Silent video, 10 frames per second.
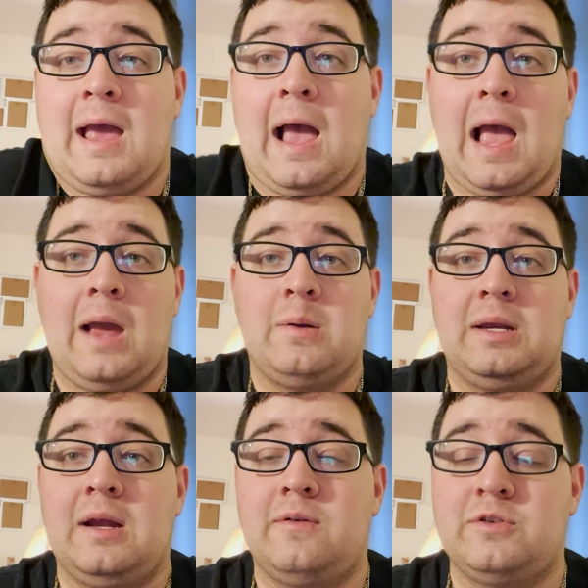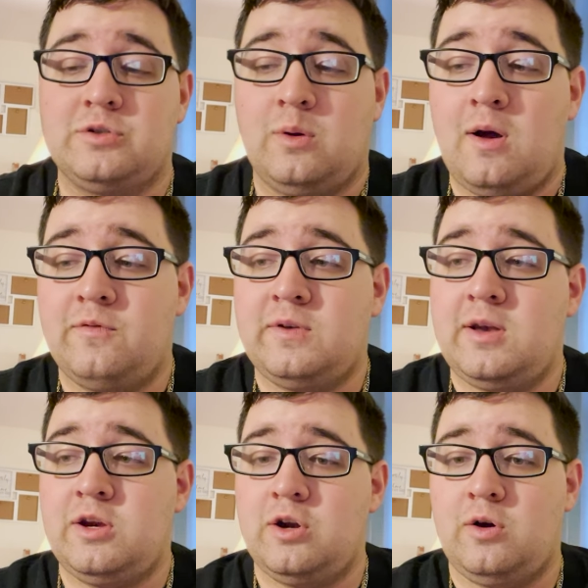I would get it every so often,
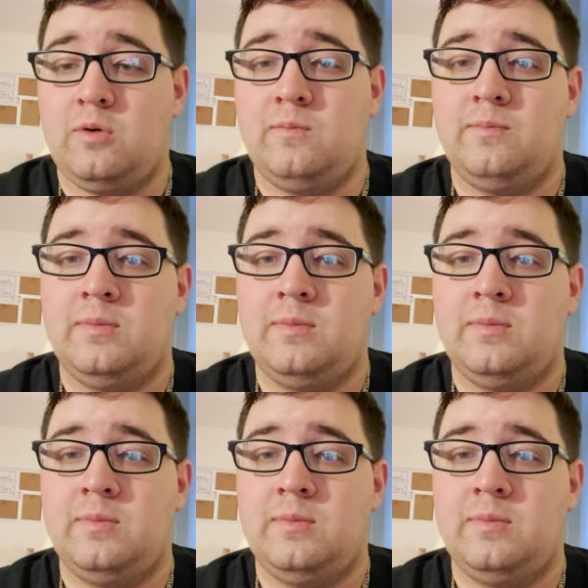you know.